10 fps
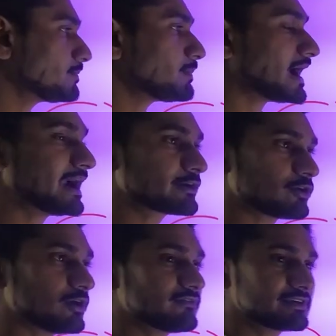a
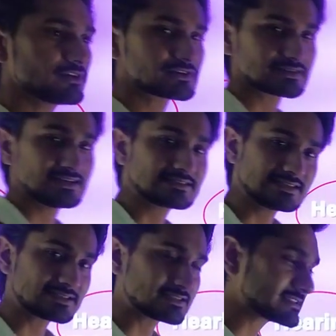part of your
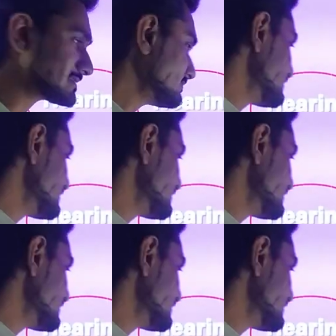sensing system.